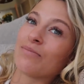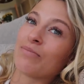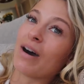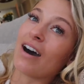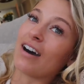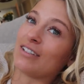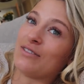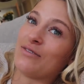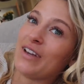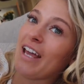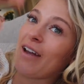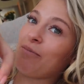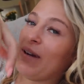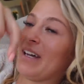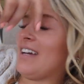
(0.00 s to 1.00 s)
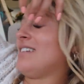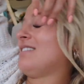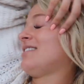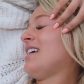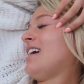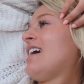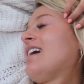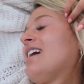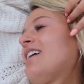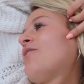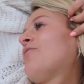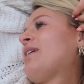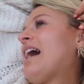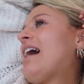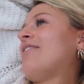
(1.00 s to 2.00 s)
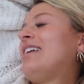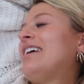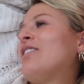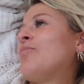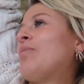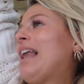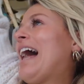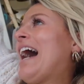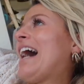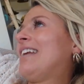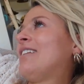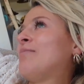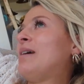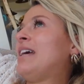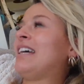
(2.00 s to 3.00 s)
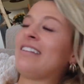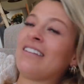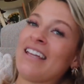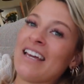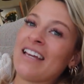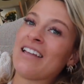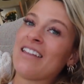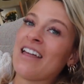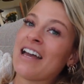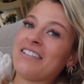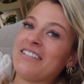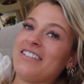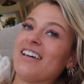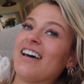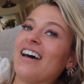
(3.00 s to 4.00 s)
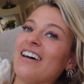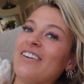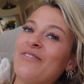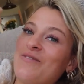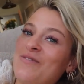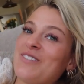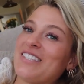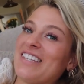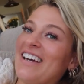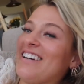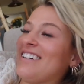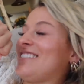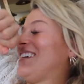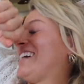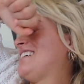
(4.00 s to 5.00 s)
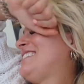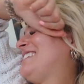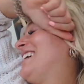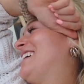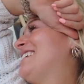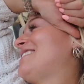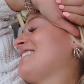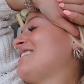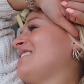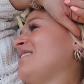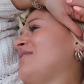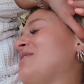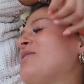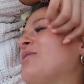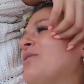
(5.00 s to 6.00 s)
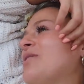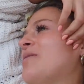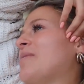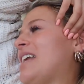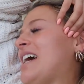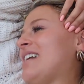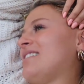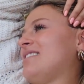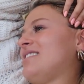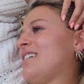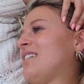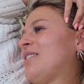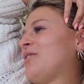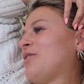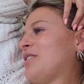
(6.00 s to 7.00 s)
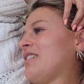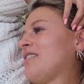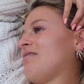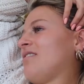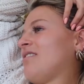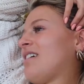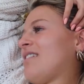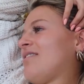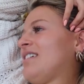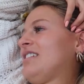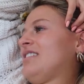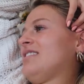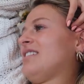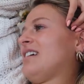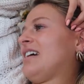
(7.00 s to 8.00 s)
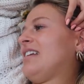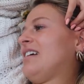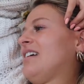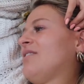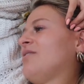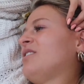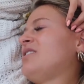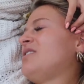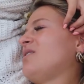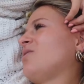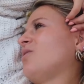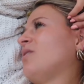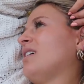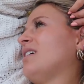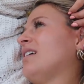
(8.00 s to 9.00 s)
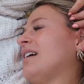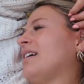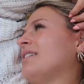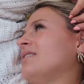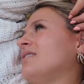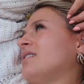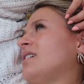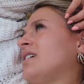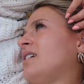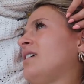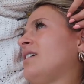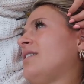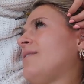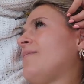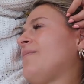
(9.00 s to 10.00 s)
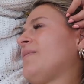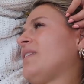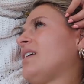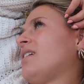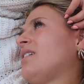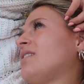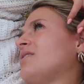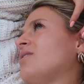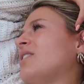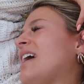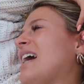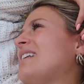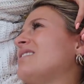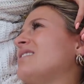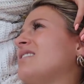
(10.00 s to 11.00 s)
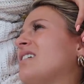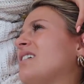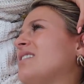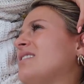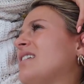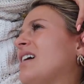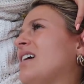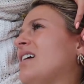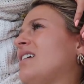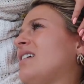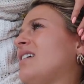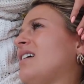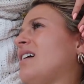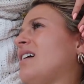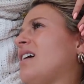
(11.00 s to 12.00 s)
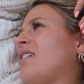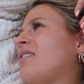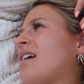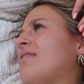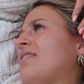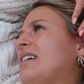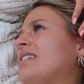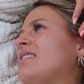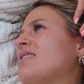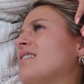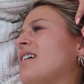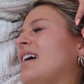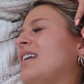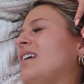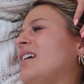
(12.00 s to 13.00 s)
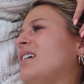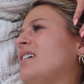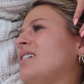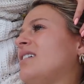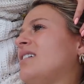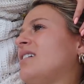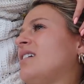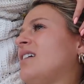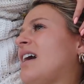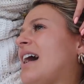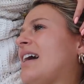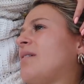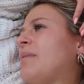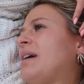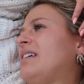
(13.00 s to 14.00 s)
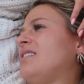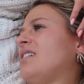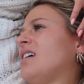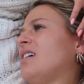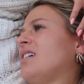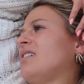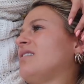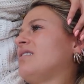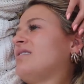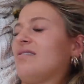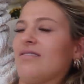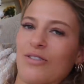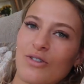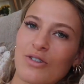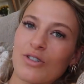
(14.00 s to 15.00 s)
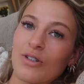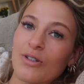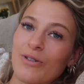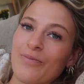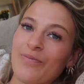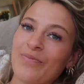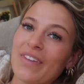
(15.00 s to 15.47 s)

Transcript: Part of it, because we have a little plan, me and the editor. I'm so excited. I don't know if you call them an editor or a graphic designer. What do you call it now? What? It's not an editor, is it? A graphic designer? Animator? I'm Not sure.